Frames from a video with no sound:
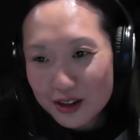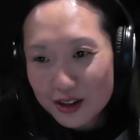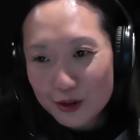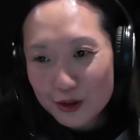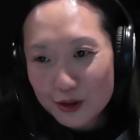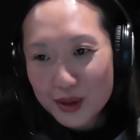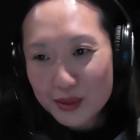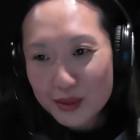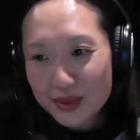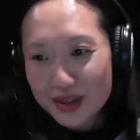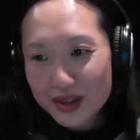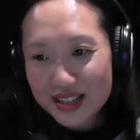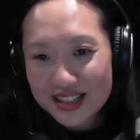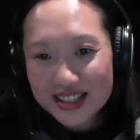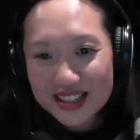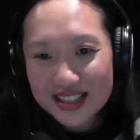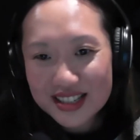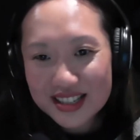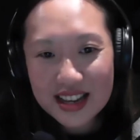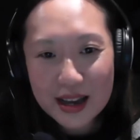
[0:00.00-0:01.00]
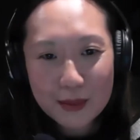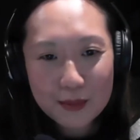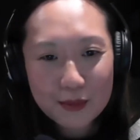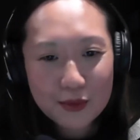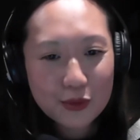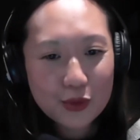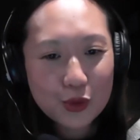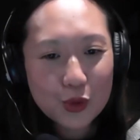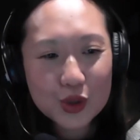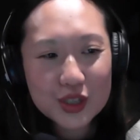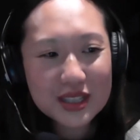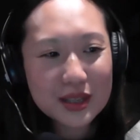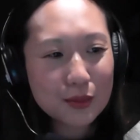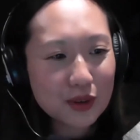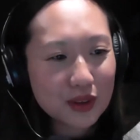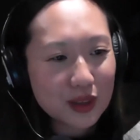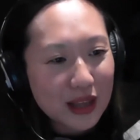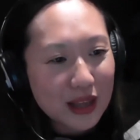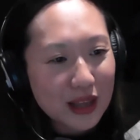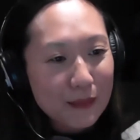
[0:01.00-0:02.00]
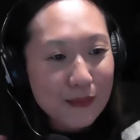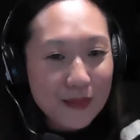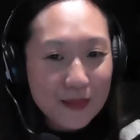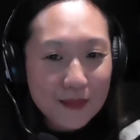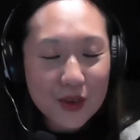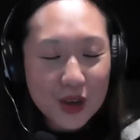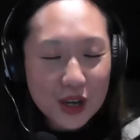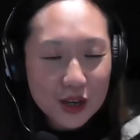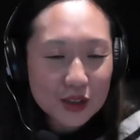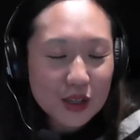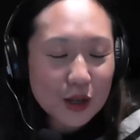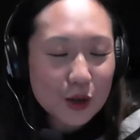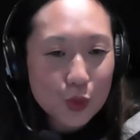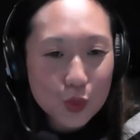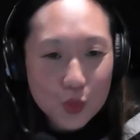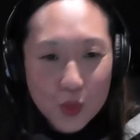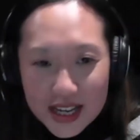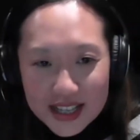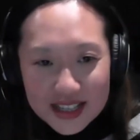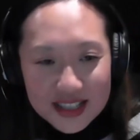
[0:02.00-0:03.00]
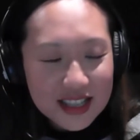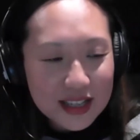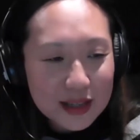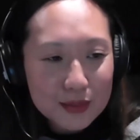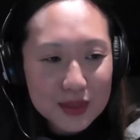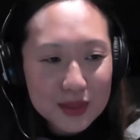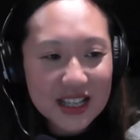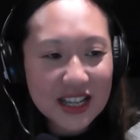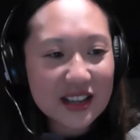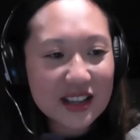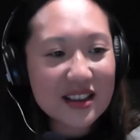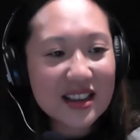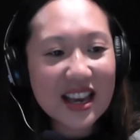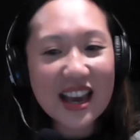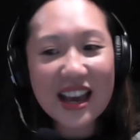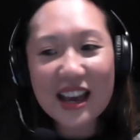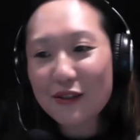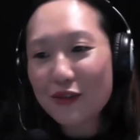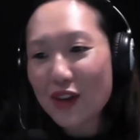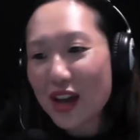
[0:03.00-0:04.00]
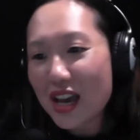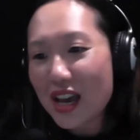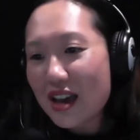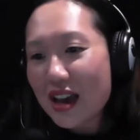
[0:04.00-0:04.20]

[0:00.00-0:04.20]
members for some of the great tips that you gave,